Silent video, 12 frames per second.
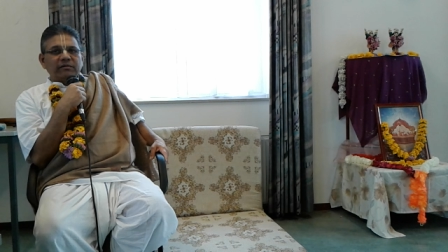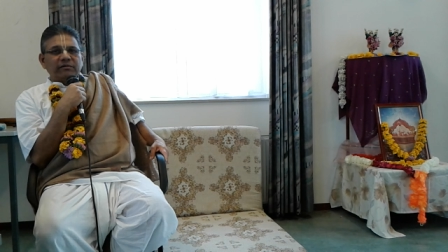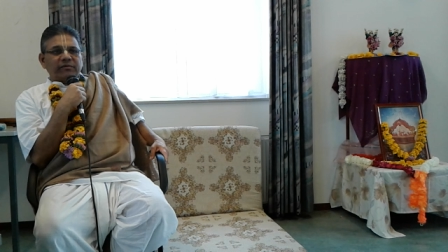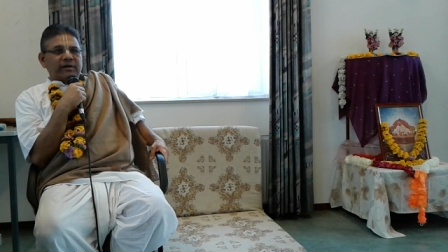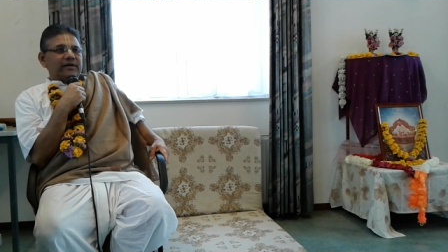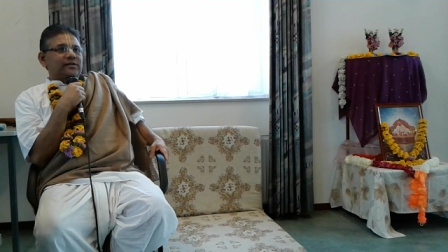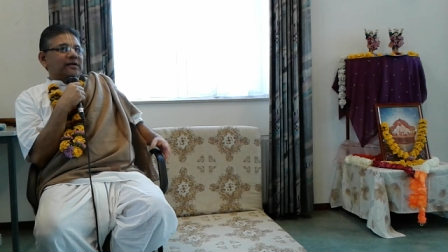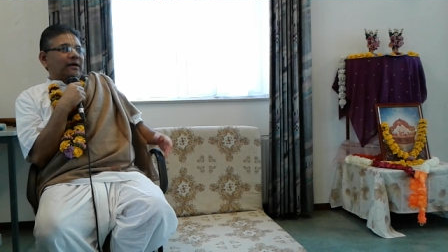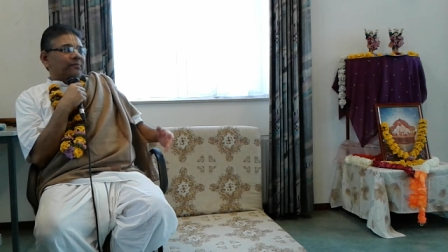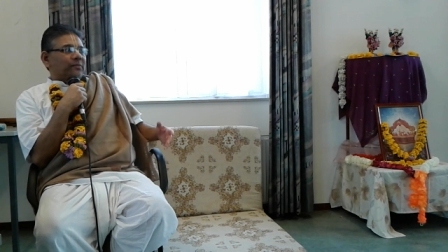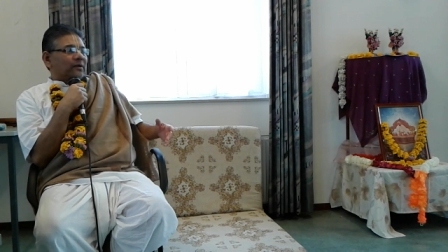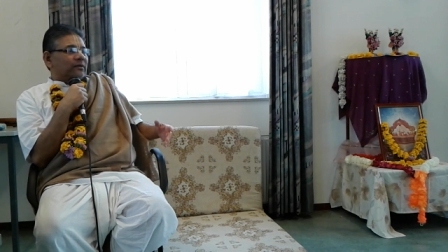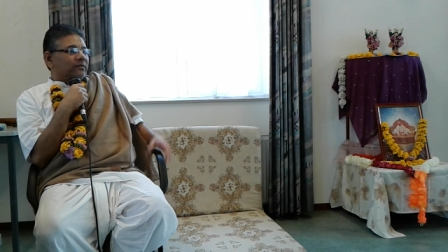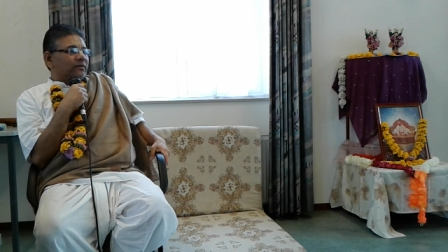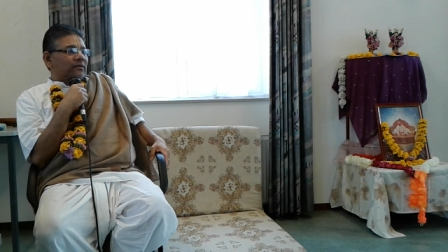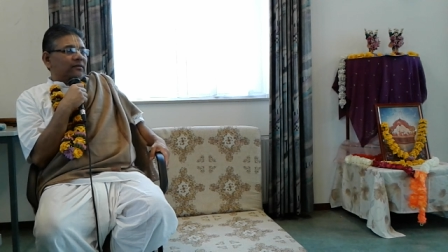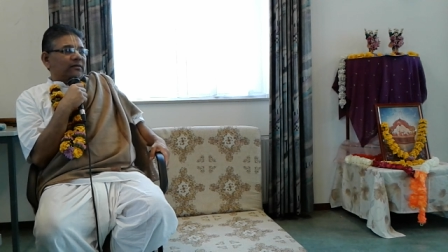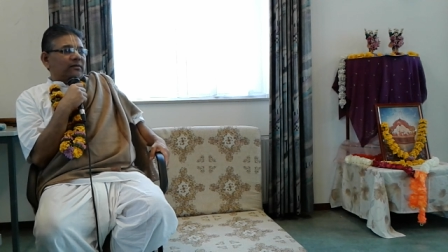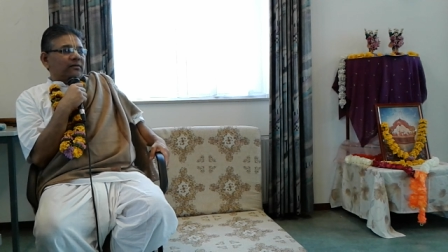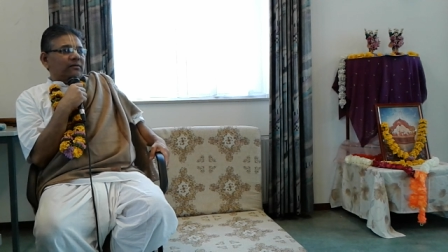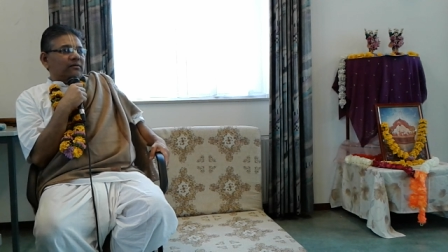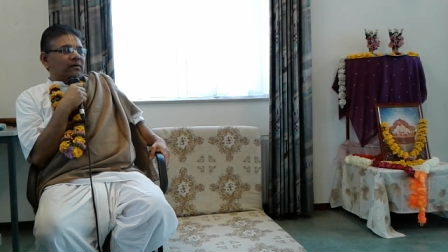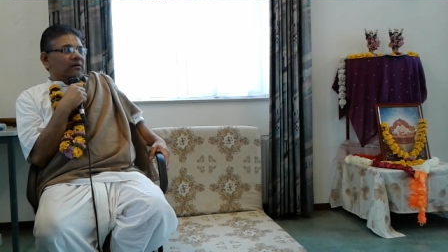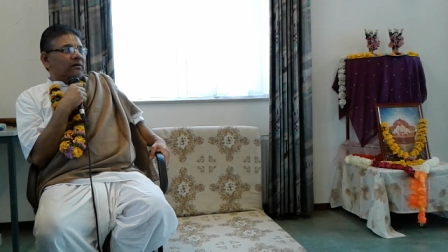For example,
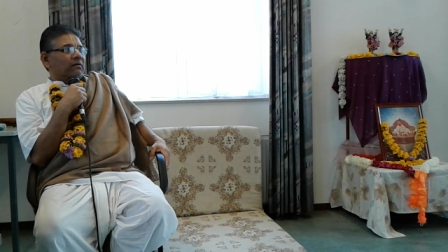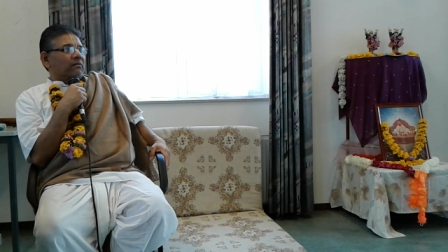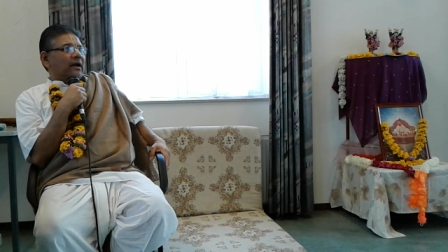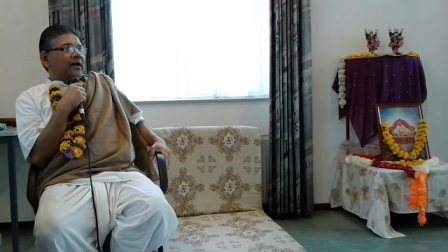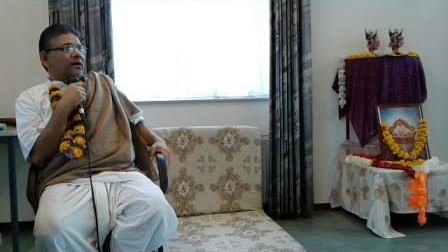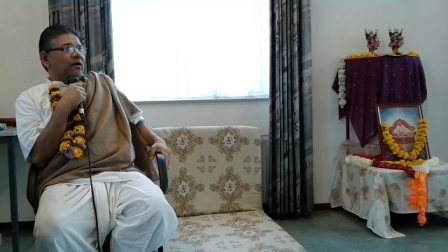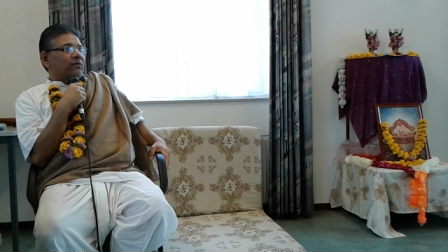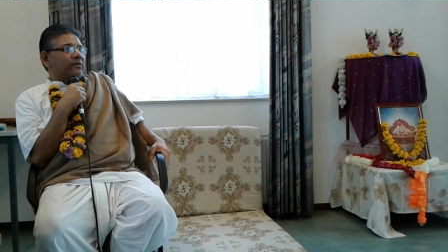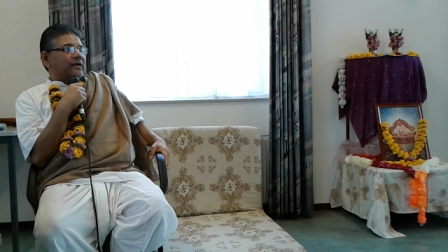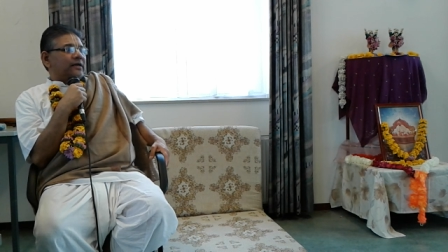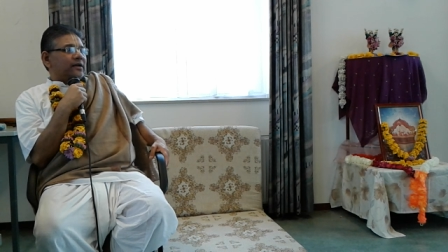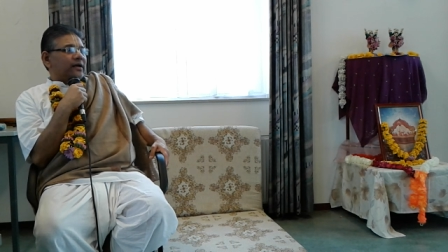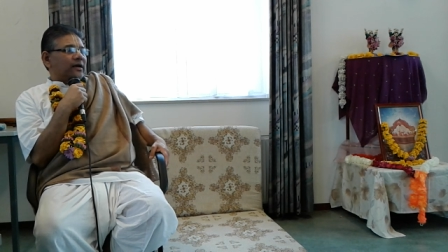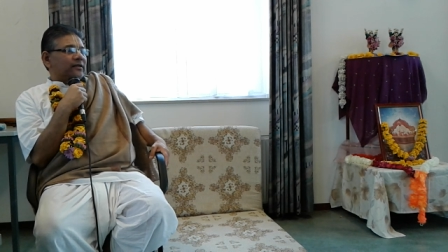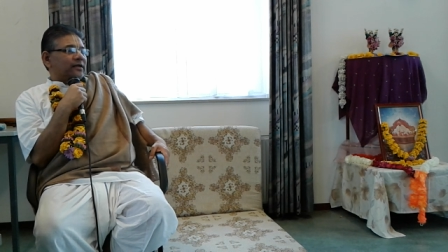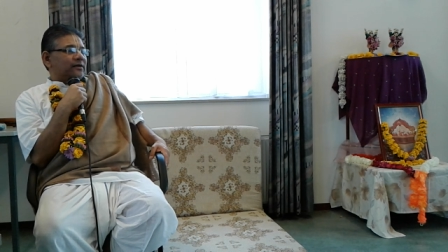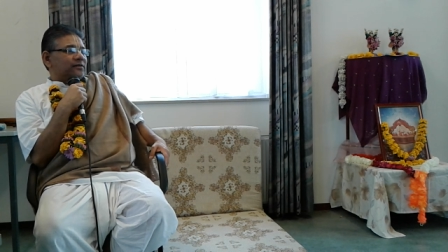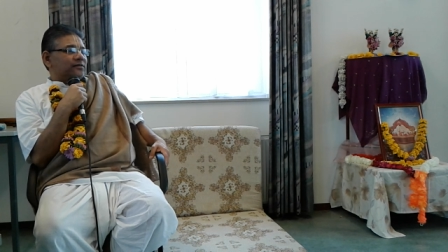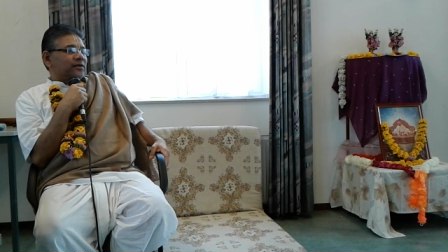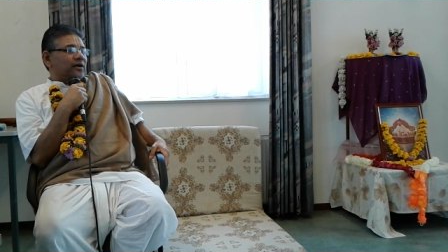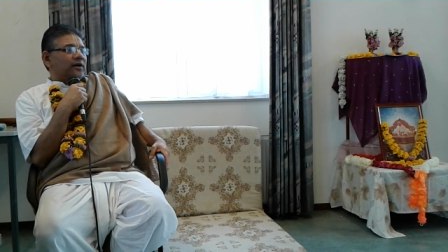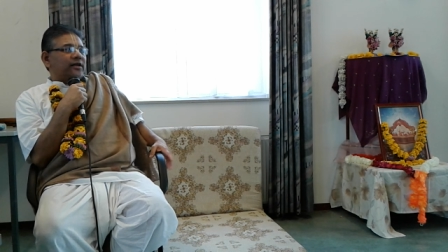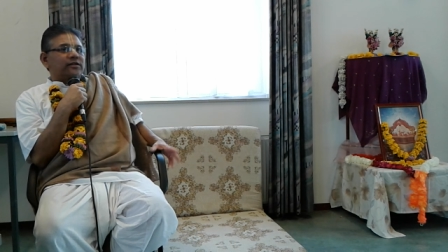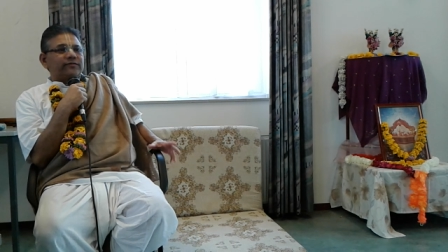right now in India there is the
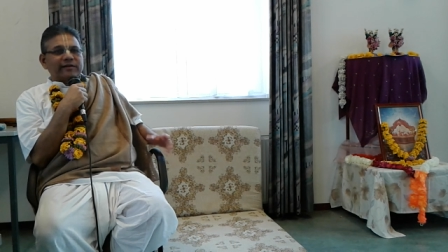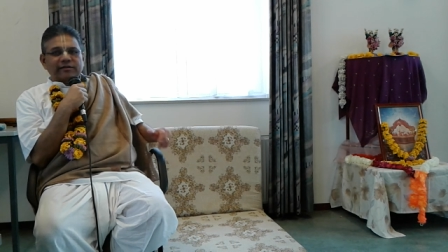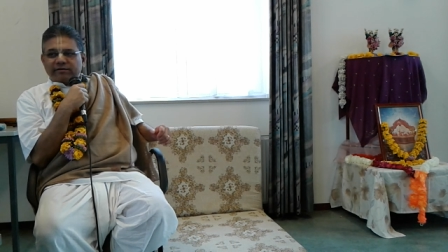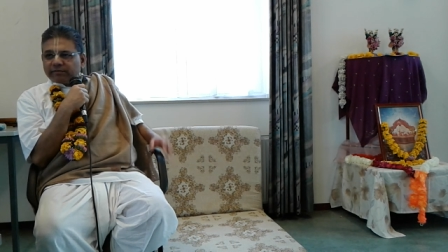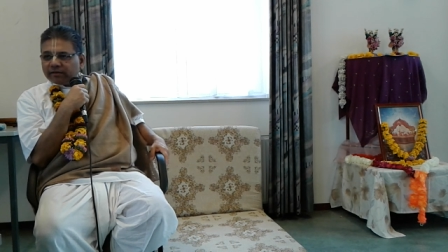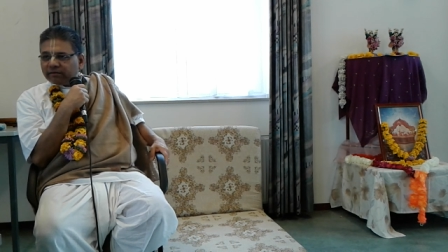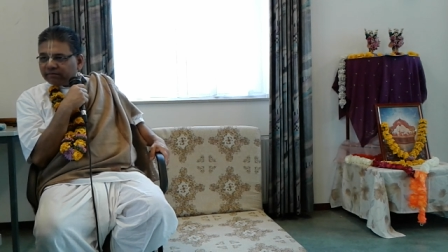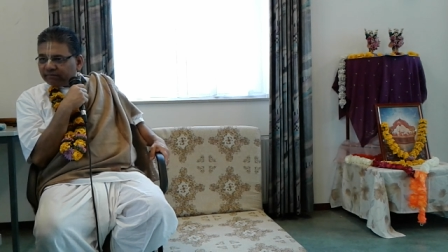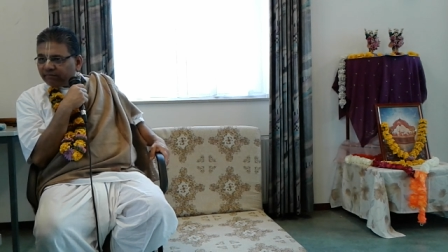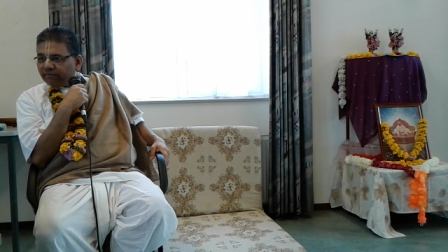Ganesh festival,